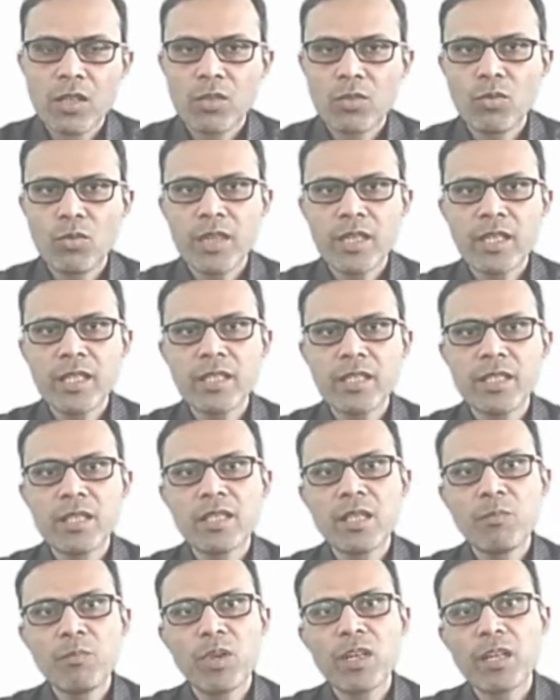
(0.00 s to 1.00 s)
So it is a
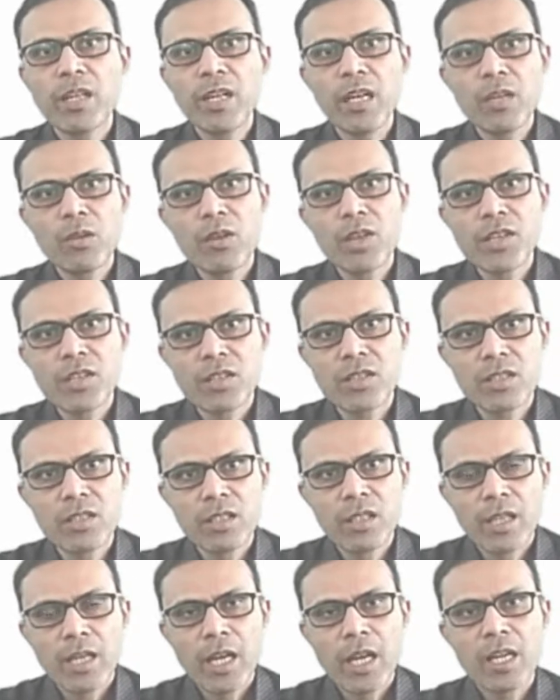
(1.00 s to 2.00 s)
simple calculation,
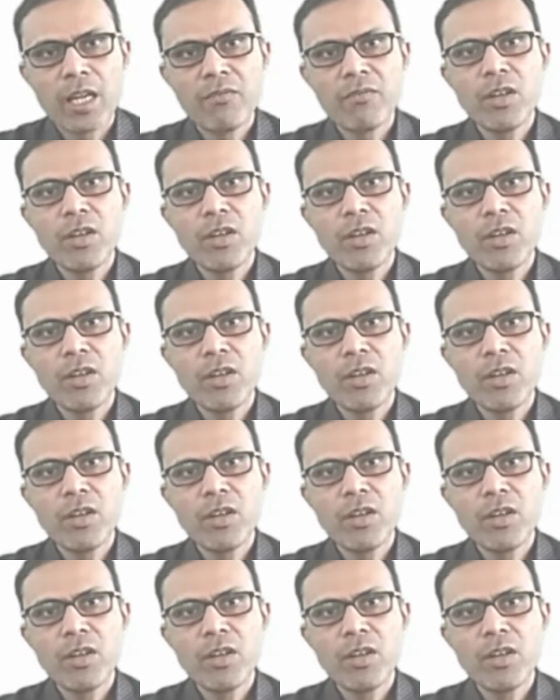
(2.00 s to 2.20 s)
and